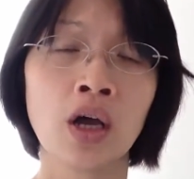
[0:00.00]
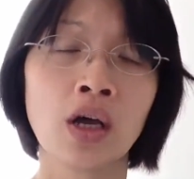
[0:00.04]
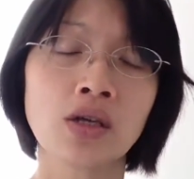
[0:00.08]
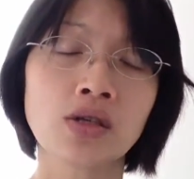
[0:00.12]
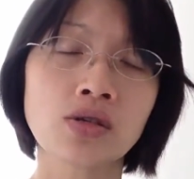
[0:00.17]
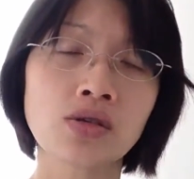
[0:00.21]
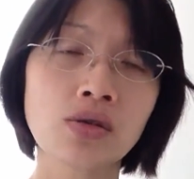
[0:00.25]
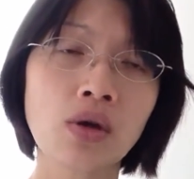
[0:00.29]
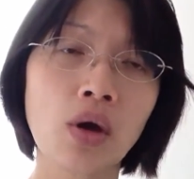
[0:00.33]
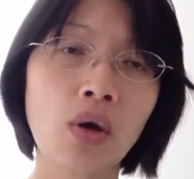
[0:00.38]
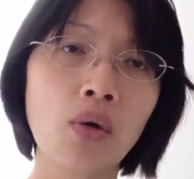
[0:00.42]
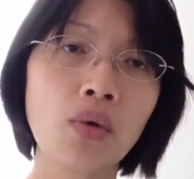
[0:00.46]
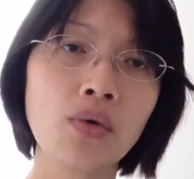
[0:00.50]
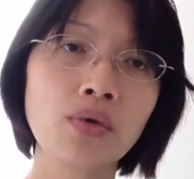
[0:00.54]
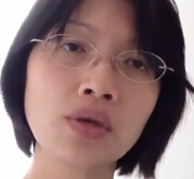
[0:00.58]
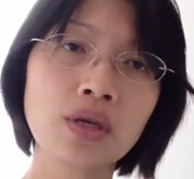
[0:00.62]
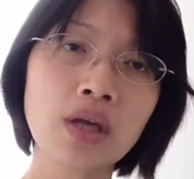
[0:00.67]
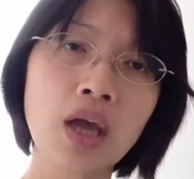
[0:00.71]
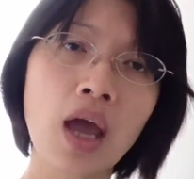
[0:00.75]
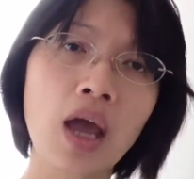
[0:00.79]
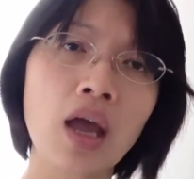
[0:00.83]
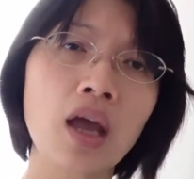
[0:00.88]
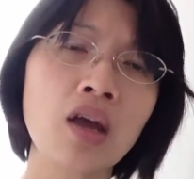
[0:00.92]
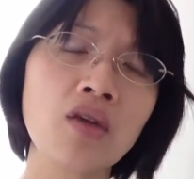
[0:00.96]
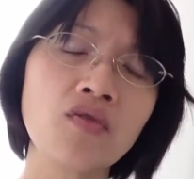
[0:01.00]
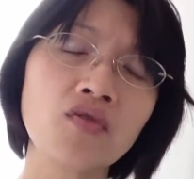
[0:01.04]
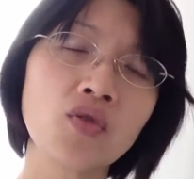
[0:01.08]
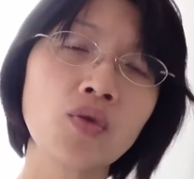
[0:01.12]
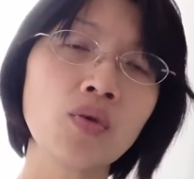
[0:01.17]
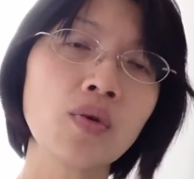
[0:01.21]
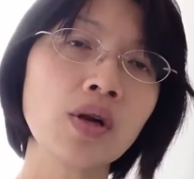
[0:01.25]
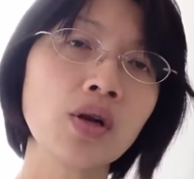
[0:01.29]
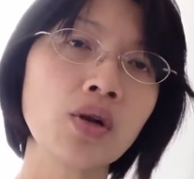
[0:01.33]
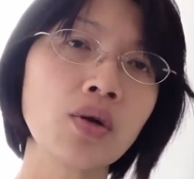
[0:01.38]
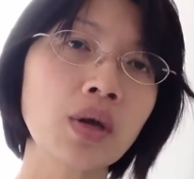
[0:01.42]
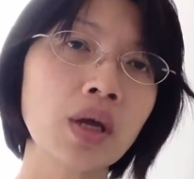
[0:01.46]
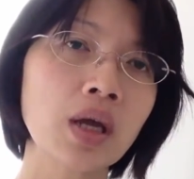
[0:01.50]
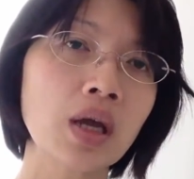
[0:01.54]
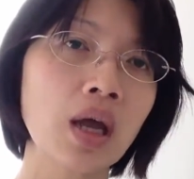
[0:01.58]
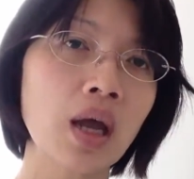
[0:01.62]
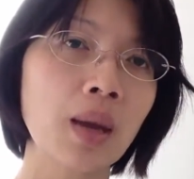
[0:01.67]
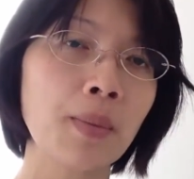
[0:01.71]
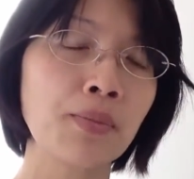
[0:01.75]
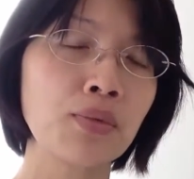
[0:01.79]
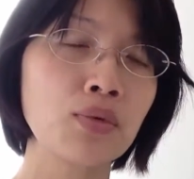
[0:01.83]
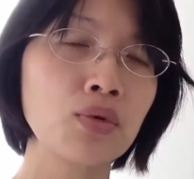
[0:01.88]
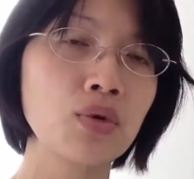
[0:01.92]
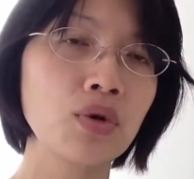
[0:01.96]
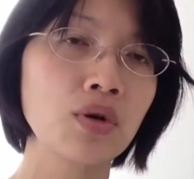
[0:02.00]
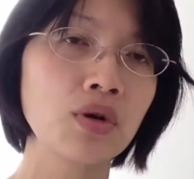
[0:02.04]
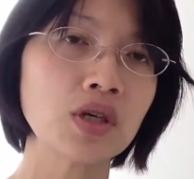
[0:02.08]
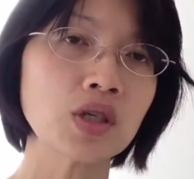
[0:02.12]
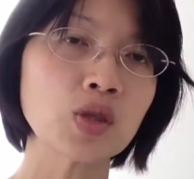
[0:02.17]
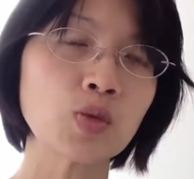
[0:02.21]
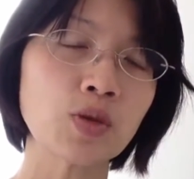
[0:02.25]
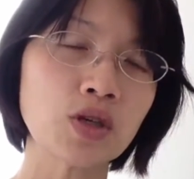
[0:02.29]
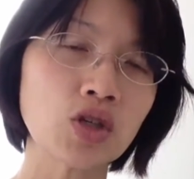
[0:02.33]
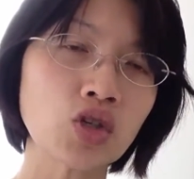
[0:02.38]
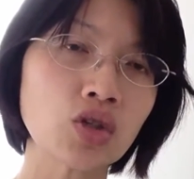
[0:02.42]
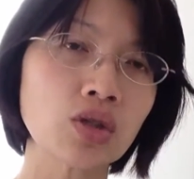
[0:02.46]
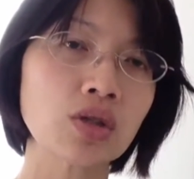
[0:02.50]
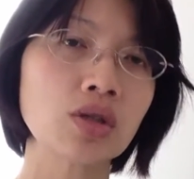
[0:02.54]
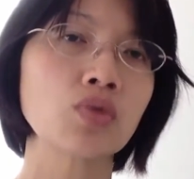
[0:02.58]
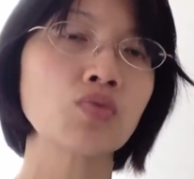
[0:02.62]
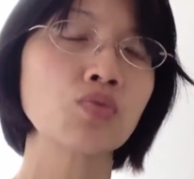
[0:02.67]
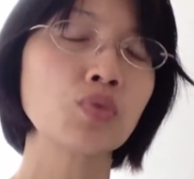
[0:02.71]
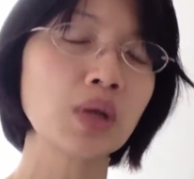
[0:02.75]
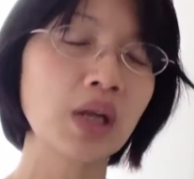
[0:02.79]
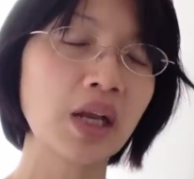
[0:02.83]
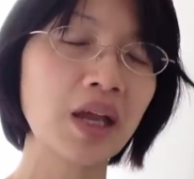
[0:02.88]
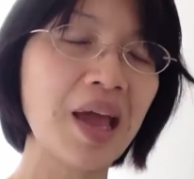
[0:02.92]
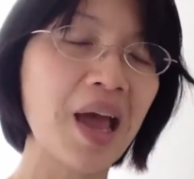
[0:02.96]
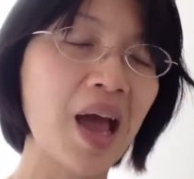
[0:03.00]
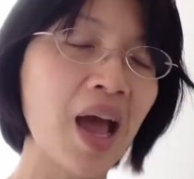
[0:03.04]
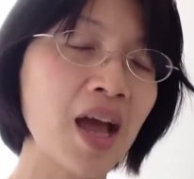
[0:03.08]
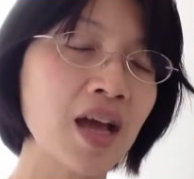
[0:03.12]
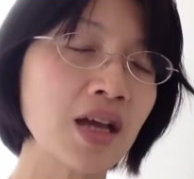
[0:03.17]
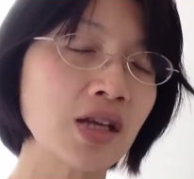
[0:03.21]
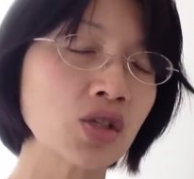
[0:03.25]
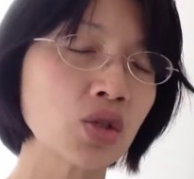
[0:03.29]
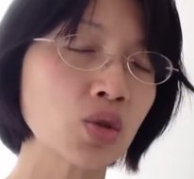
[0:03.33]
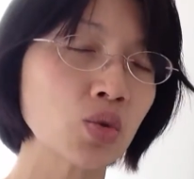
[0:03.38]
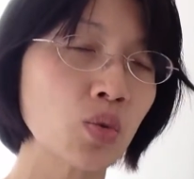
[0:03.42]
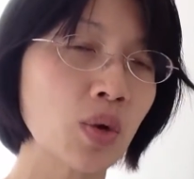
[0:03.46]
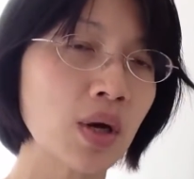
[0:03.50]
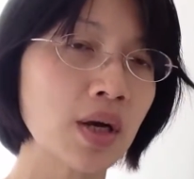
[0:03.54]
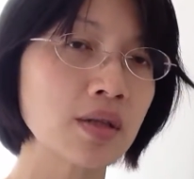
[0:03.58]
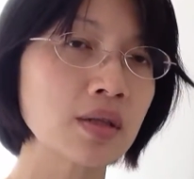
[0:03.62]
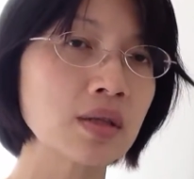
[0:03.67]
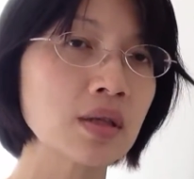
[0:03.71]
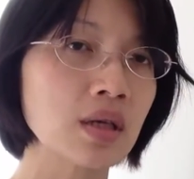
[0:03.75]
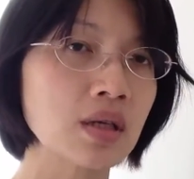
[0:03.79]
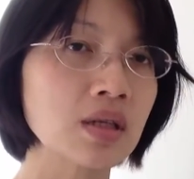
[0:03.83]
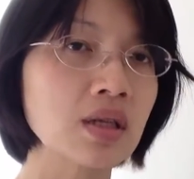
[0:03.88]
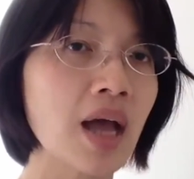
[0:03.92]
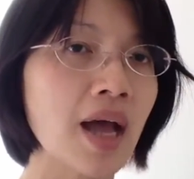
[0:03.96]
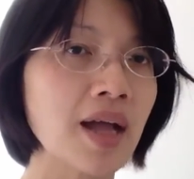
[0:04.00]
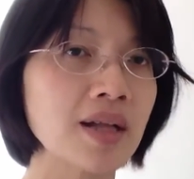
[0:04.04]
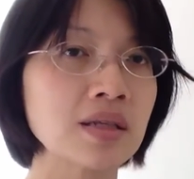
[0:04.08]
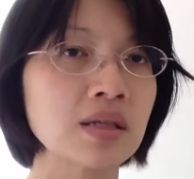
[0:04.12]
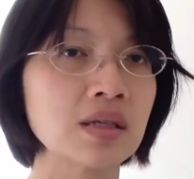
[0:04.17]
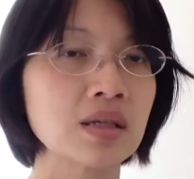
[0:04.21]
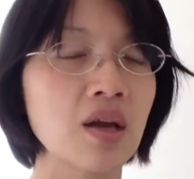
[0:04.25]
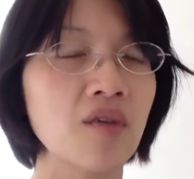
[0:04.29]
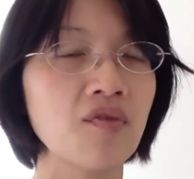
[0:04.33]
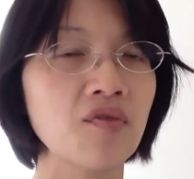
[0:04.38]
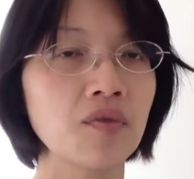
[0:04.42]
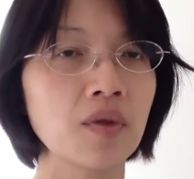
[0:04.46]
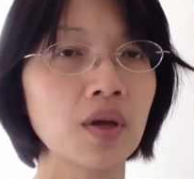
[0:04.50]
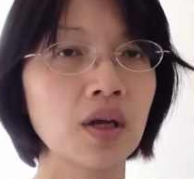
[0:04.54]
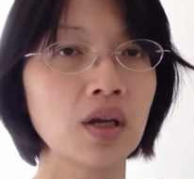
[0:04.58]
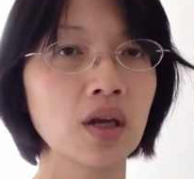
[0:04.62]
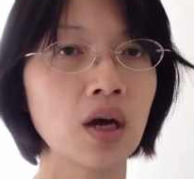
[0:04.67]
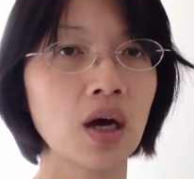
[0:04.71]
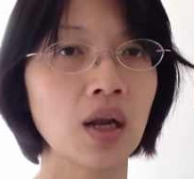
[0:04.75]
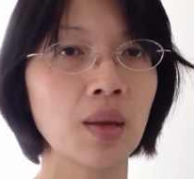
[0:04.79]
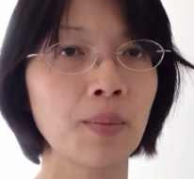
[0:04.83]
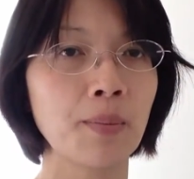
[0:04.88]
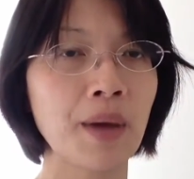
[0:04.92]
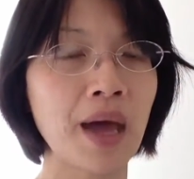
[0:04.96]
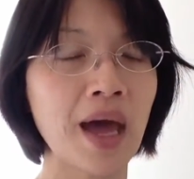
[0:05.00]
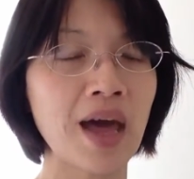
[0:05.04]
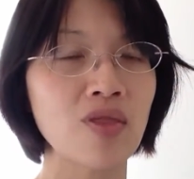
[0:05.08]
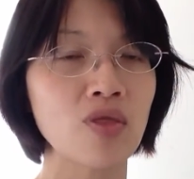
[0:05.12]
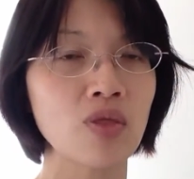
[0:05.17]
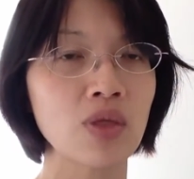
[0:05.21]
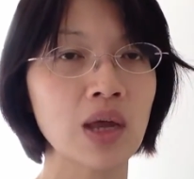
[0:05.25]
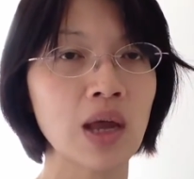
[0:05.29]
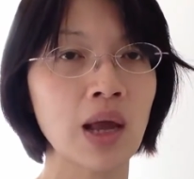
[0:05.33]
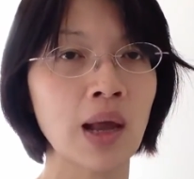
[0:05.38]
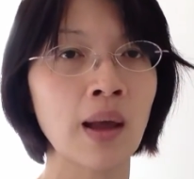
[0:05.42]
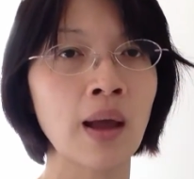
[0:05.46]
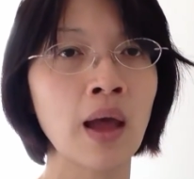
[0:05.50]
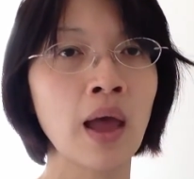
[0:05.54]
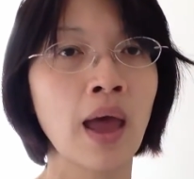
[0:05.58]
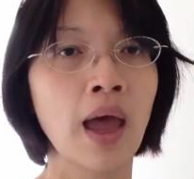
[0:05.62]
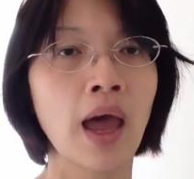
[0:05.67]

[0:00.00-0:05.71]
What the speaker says: So if you are looking at pu'er, especially the really aged ones, that's definitely not a bad thing.